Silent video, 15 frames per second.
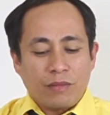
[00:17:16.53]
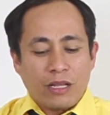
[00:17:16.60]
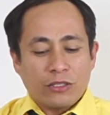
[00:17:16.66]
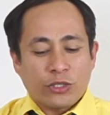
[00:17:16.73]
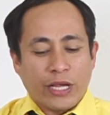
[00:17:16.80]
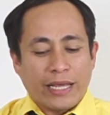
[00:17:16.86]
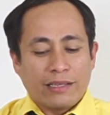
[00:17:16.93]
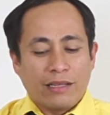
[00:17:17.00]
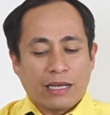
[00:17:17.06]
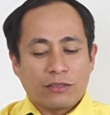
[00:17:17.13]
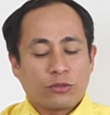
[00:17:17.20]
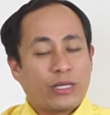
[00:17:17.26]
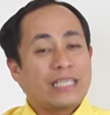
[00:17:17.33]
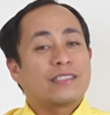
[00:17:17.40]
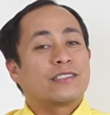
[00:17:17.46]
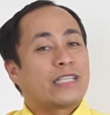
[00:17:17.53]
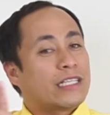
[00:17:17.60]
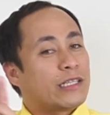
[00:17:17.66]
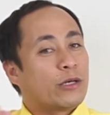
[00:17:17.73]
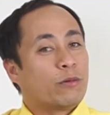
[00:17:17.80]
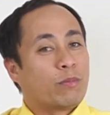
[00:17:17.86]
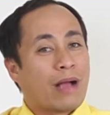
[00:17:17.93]
said that this
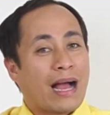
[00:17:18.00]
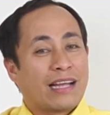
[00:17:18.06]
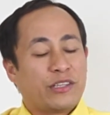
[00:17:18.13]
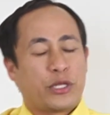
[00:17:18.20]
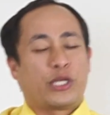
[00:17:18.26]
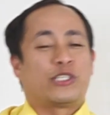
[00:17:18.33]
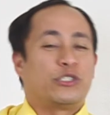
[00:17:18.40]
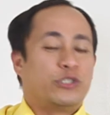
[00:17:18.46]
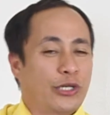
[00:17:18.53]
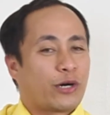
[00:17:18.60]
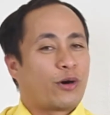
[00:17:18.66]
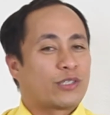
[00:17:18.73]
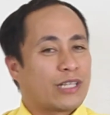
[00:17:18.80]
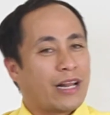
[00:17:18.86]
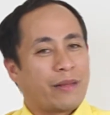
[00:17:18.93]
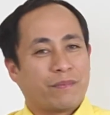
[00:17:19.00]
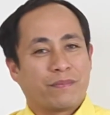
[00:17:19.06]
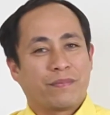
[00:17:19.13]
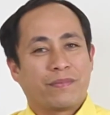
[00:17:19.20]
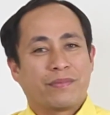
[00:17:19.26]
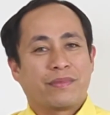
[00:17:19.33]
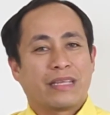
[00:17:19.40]
city of God is Jerusalem.
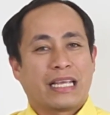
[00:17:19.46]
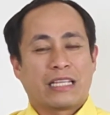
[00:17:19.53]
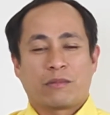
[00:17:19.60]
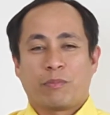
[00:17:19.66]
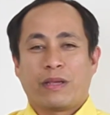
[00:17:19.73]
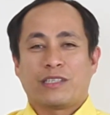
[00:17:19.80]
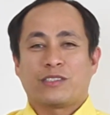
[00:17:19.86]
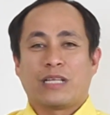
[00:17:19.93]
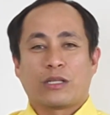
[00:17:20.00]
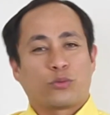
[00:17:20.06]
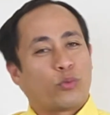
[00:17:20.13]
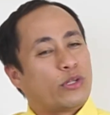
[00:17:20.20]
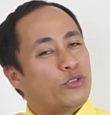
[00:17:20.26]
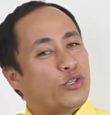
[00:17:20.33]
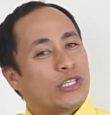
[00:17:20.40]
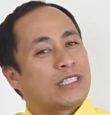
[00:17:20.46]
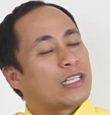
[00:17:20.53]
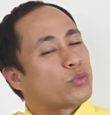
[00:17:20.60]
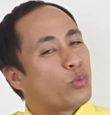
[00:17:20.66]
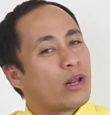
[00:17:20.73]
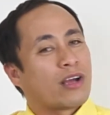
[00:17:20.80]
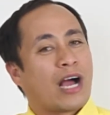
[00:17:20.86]
It means that when Jesus
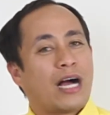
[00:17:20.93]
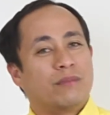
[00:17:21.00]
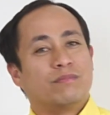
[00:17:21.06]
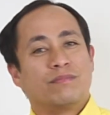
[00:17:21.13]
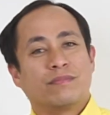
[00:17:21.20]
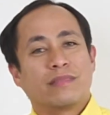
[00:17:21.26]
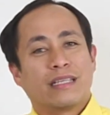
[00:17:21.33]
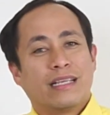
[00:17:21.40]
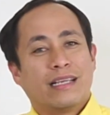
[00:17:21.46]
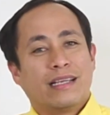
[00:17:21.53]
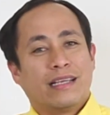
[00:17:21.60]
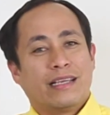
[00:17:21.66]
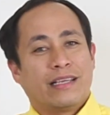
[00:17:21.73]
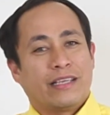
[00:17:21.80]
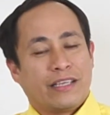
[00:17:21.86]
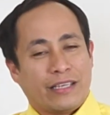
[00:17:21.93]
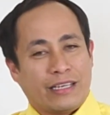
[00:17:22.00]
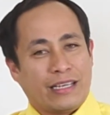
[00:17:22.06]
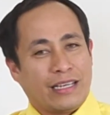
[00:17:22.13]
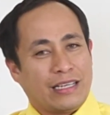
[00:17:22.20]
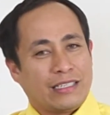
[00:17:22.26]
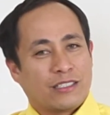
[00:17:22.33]
will come,
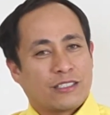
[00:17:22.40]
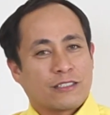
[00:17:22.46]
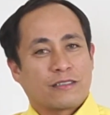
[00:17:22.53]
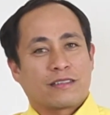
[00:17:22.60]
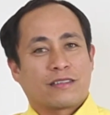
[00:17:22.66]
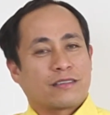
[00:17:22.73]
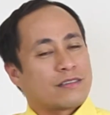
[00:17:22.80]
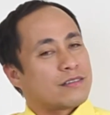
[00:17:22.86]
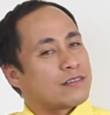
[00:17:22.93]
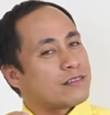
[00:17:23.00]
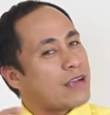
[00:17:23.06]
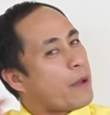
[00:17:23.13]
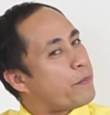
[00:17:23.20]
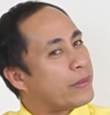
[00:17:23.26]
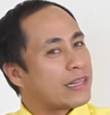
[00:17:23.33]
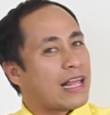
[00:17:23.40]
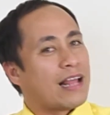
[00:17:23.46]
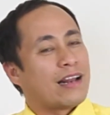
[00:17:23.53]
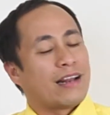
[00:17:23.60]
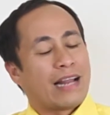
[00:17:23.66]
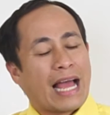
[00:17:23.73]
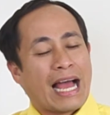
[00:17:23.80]
his
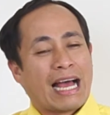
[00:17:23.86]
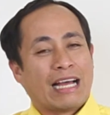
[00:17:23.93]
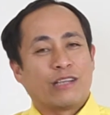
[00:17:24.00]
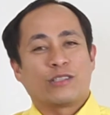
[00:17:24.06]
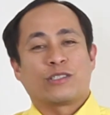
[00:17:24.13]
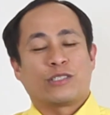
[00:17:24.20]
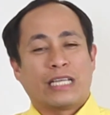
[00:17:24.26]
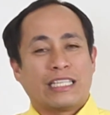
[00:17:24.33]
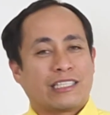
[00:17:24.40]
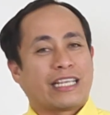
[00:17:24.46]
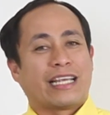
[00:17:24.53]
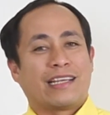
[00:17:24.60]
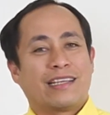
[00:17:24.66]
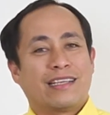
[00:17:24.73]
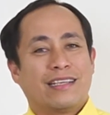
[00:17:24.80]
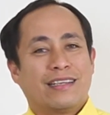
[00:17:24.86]
capital city,